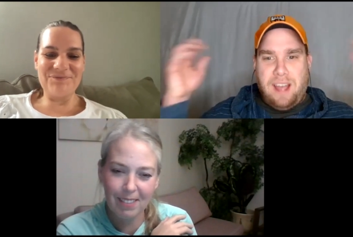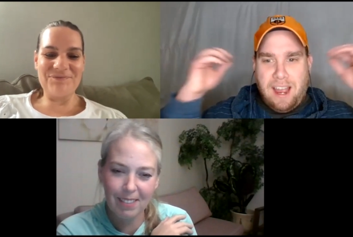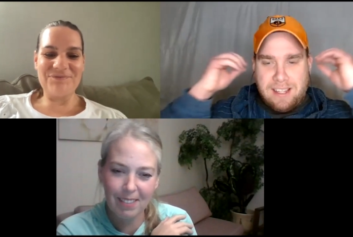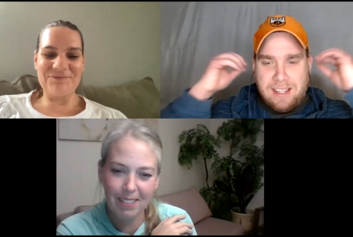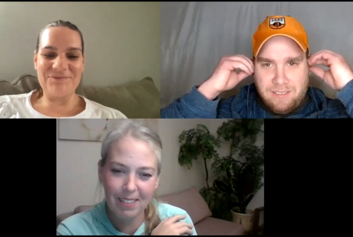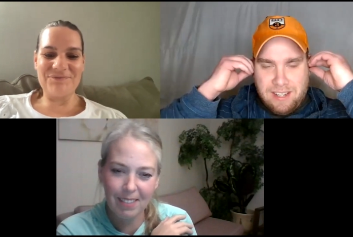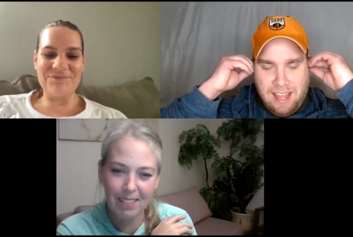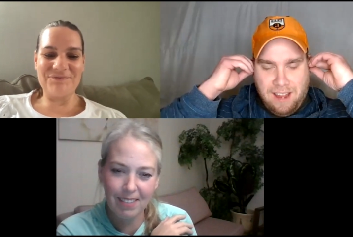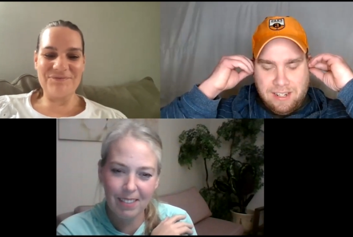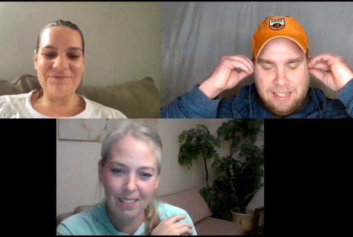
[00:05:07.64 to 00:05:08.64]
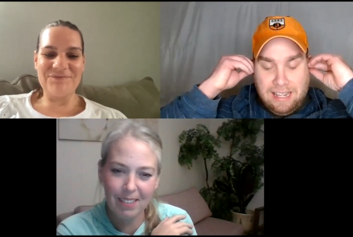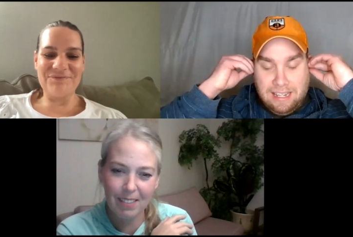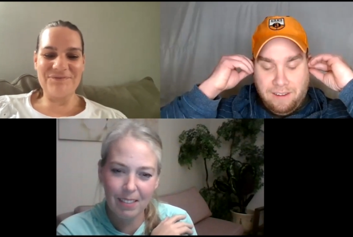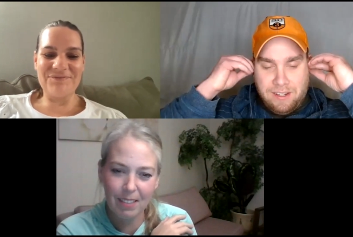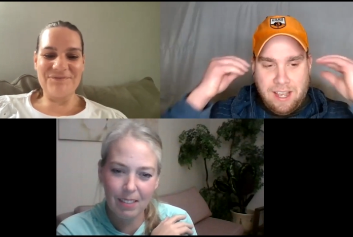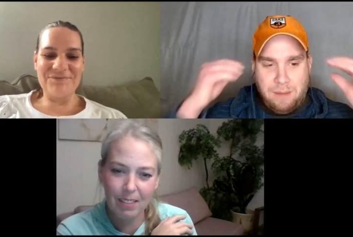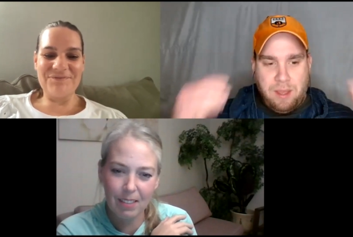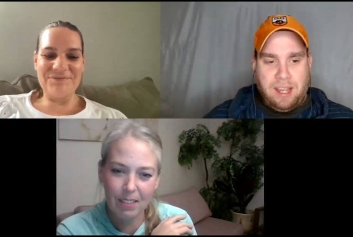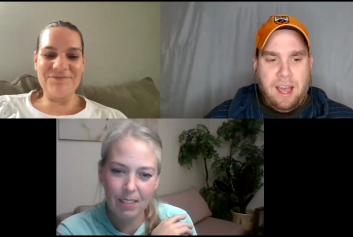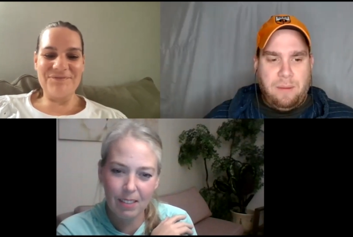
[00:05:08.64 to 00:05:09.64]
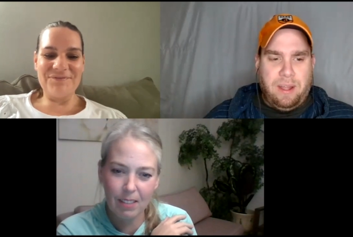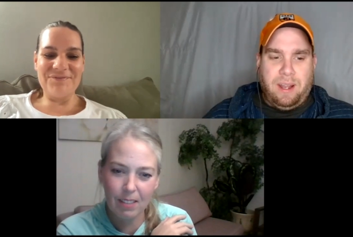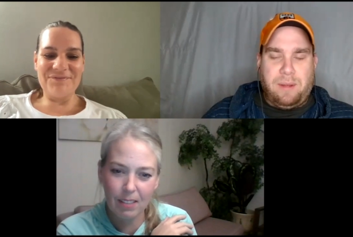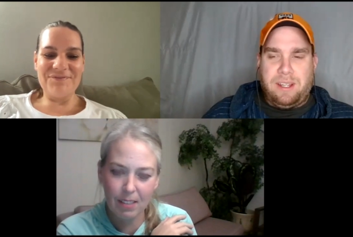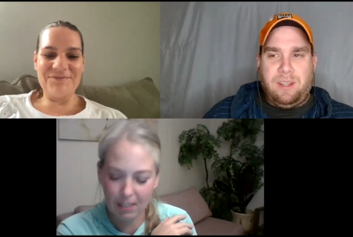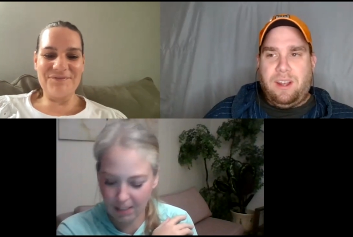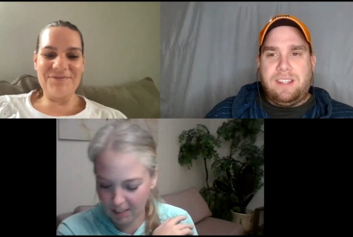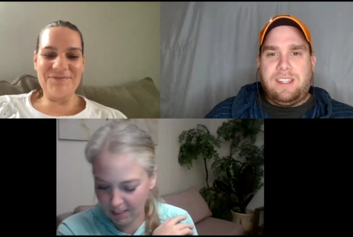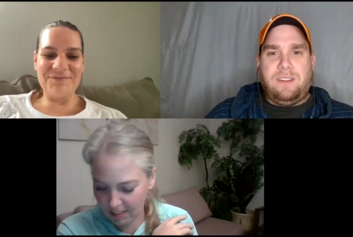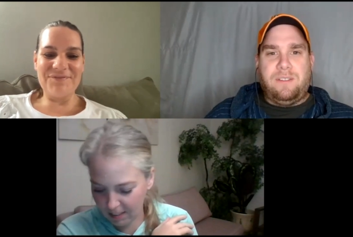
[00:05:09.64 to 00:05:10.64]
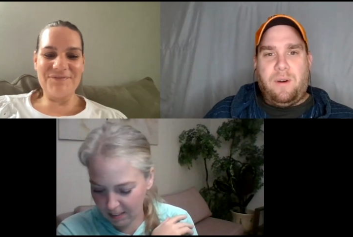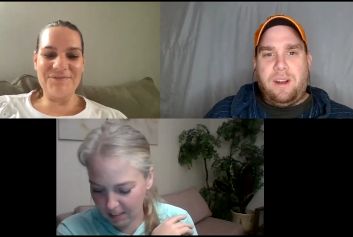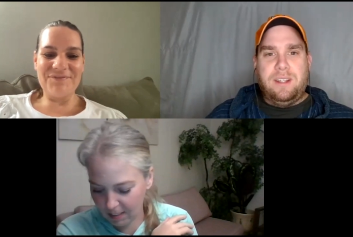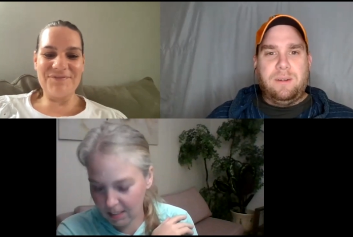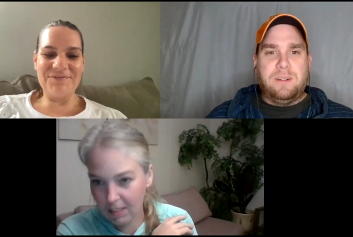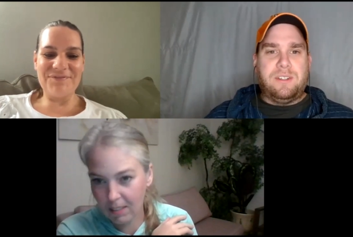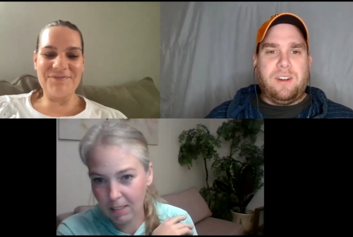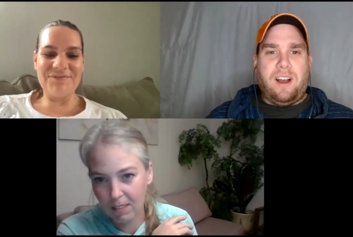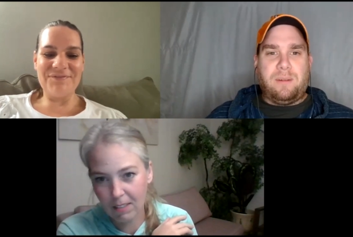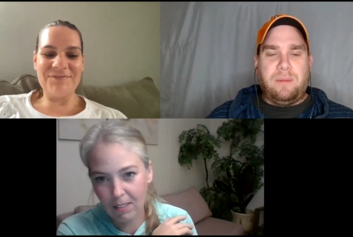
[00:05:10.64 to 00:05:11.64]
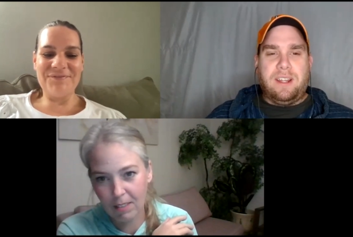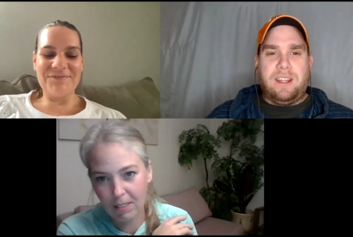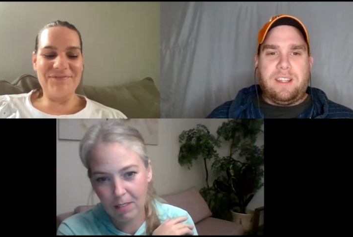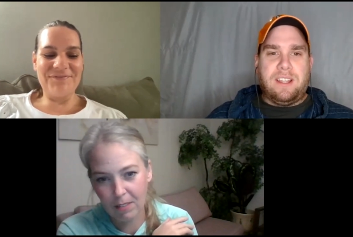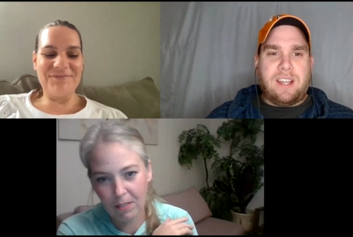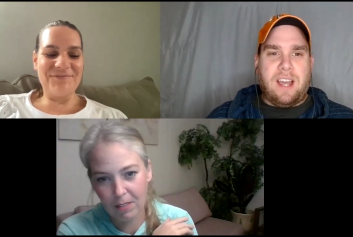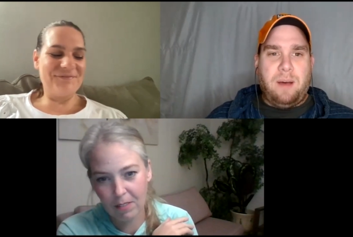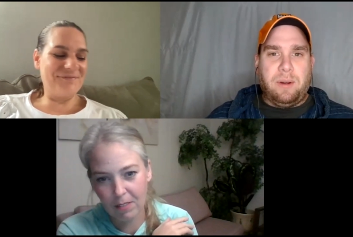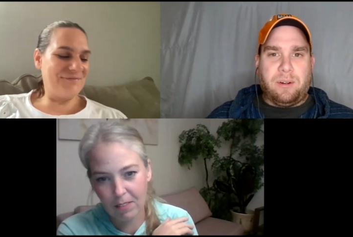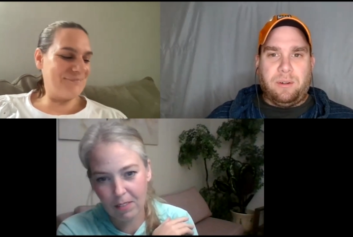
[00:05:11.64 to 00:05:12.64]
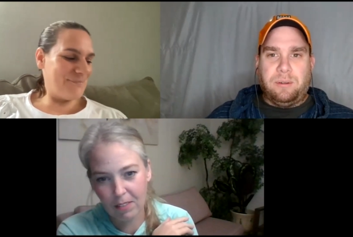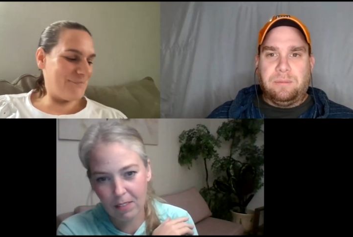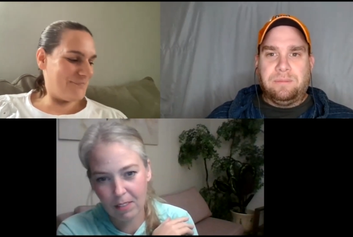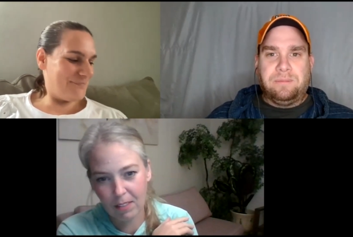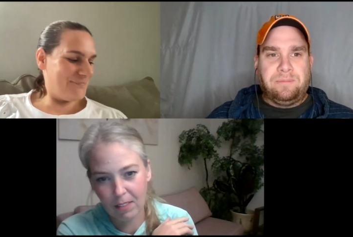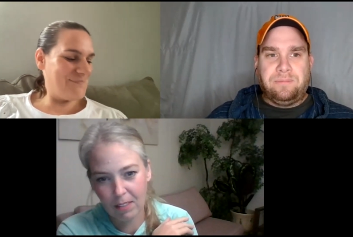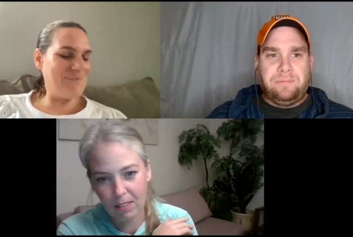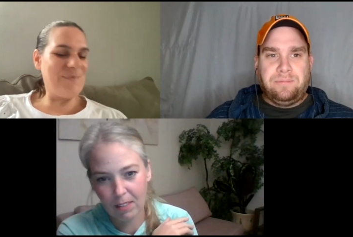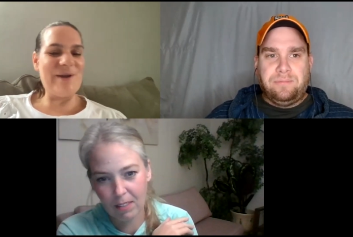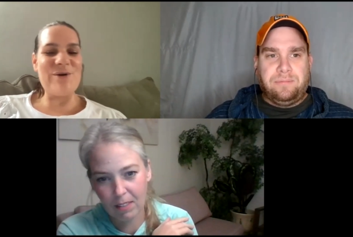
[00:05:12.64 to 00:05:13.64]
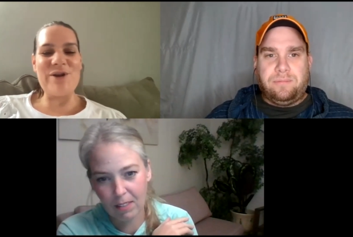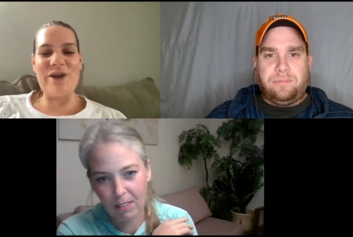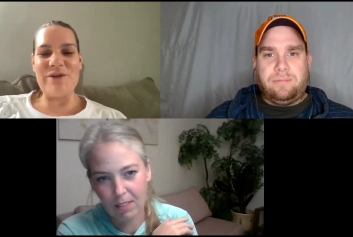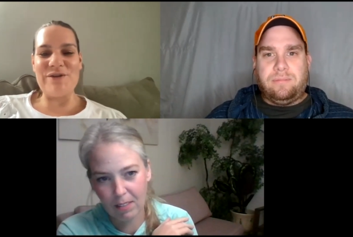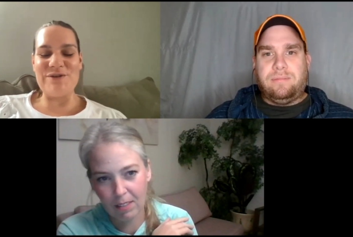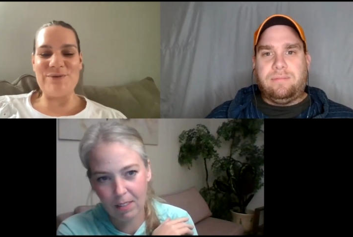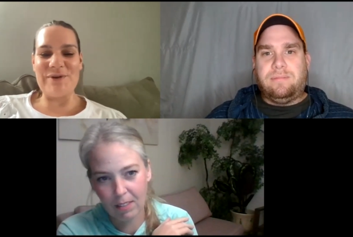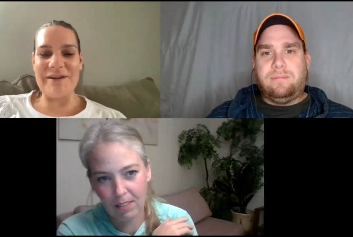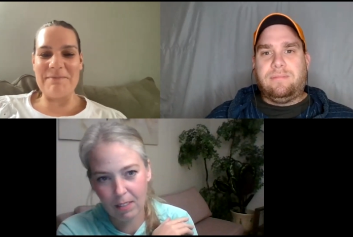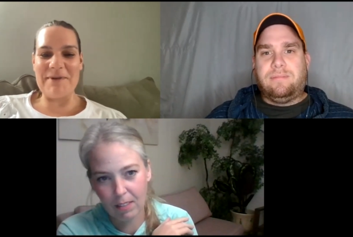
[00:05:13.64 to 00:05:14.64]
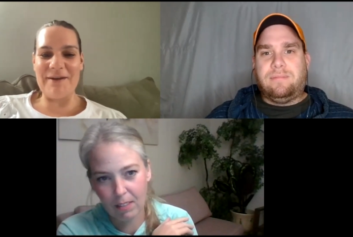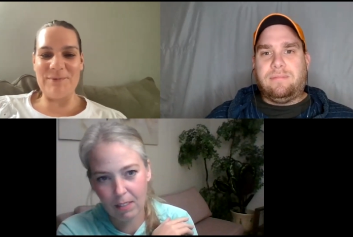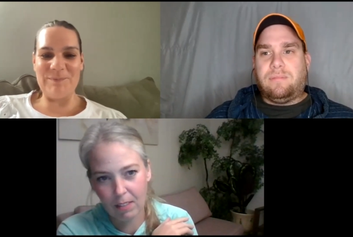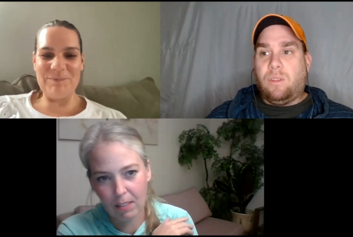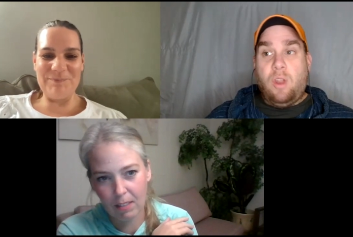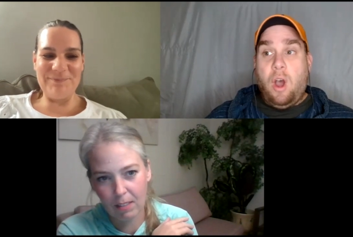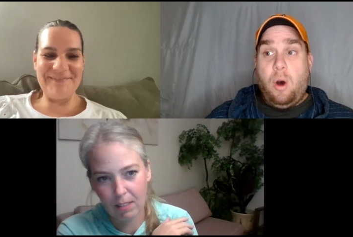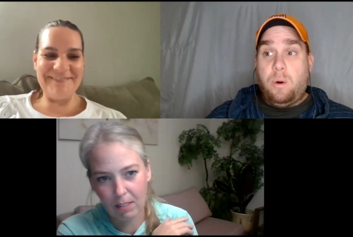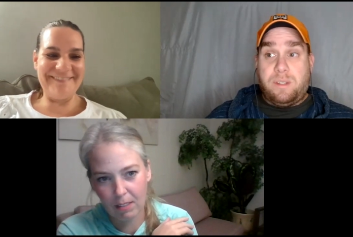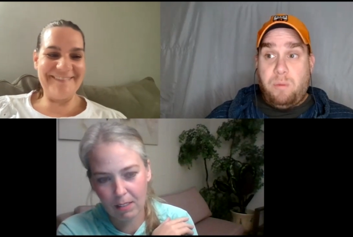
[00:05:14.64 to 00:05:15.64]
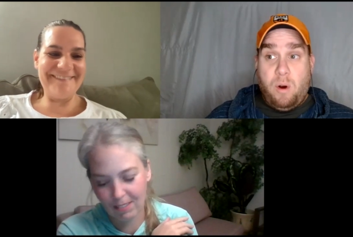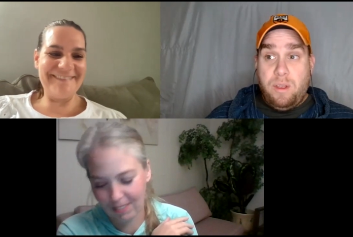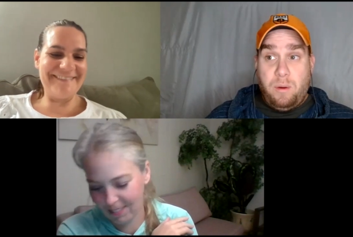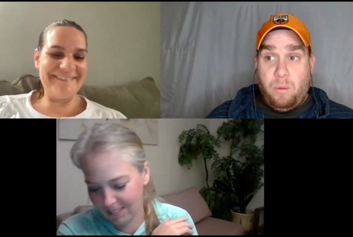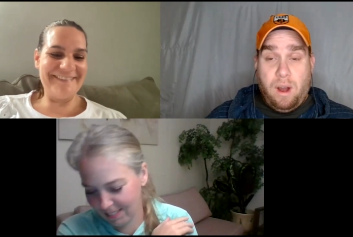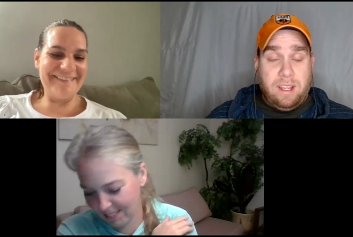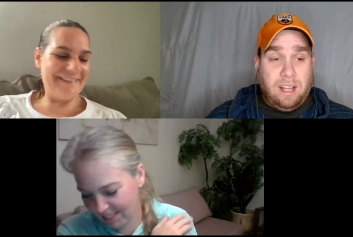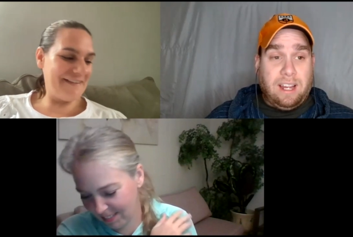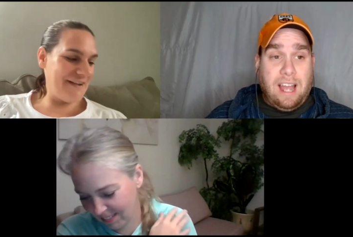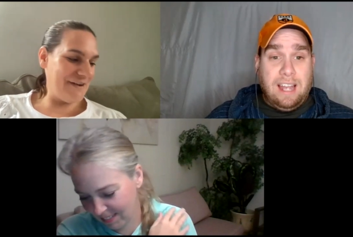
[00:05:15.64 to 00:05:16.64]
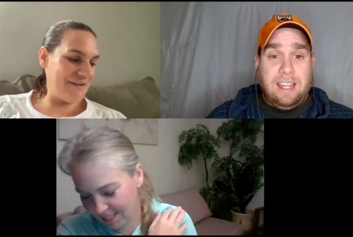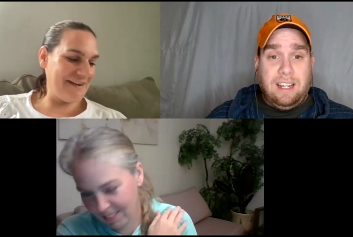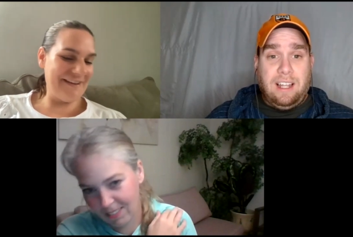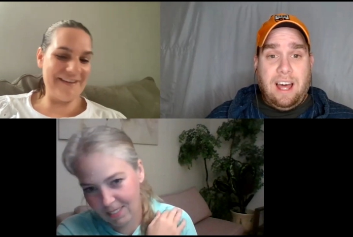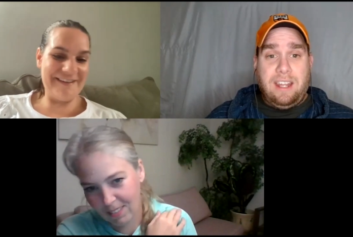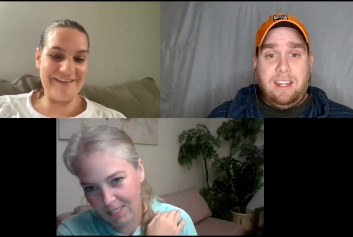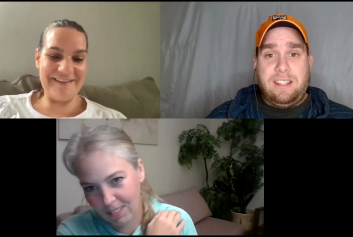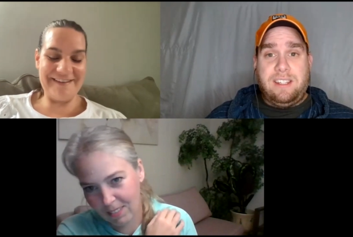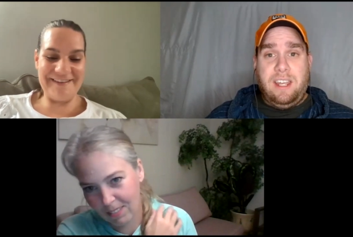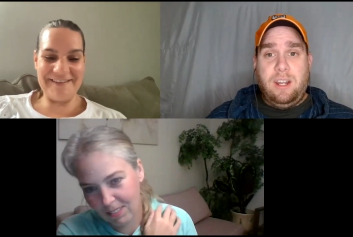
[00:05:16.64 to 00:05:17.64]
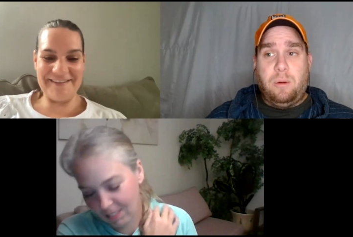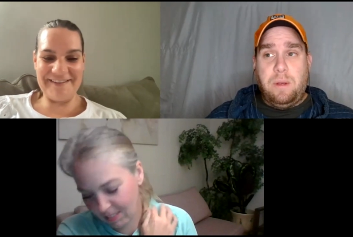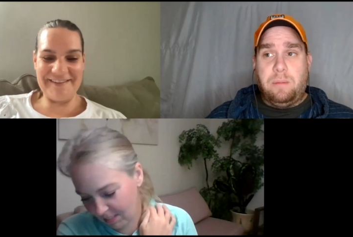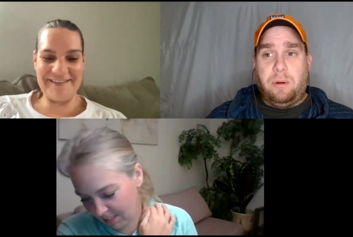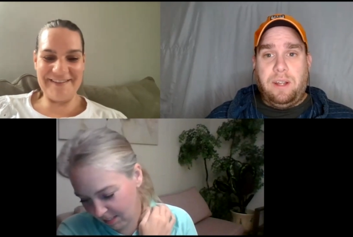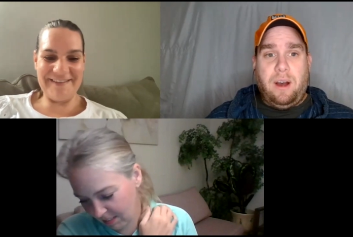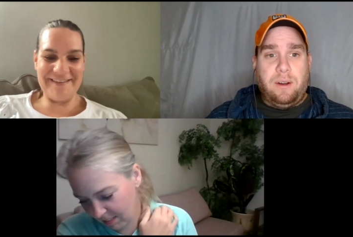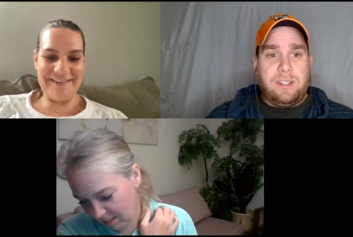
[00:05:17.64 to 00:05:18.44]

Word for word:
Speaker 1: diets every every every time they comment. I'm like, you guys have no idea what you're talking about. it's mm-hmm. comical.
Speaker 2: We all know who you're talking about.
Speaker 1: No, it's more than one. Like I get a lot of these keto people now.